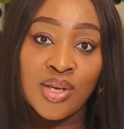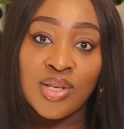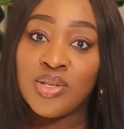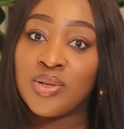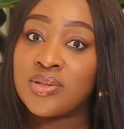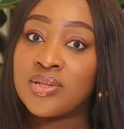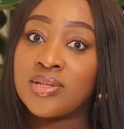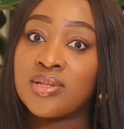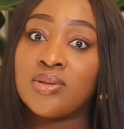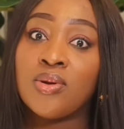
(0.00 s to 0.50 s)

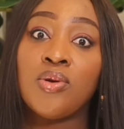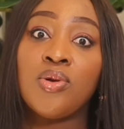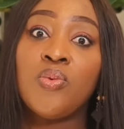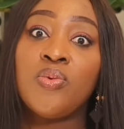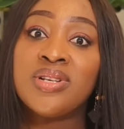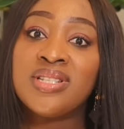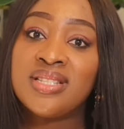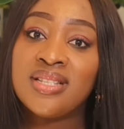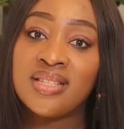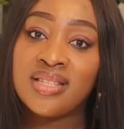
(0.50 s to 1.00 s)
Your
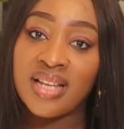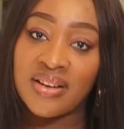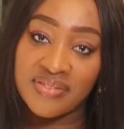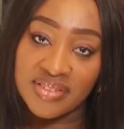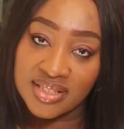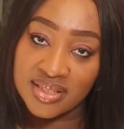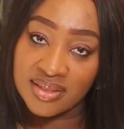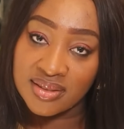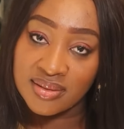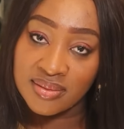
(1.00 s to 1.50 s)
son was the
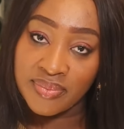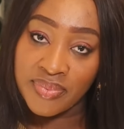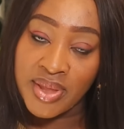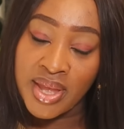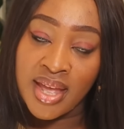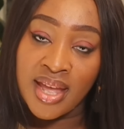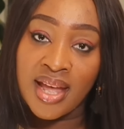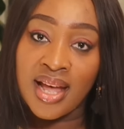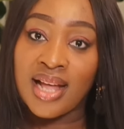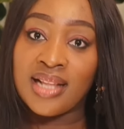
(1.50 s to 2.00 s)
devil,
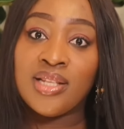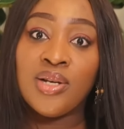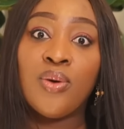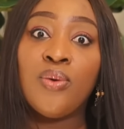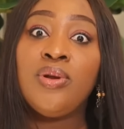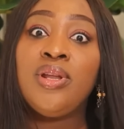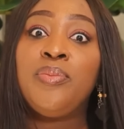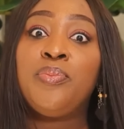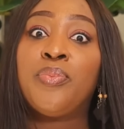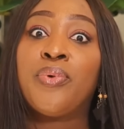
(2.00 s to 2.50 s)
and the
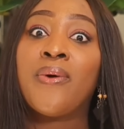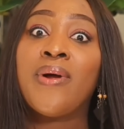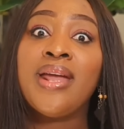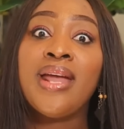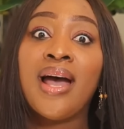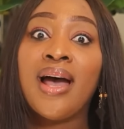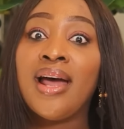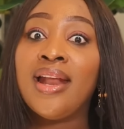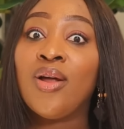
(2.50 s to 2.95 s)
only prayer